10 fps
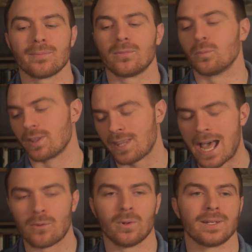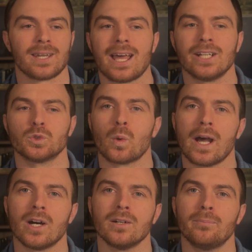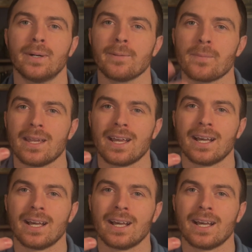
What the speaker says: with that one as well, but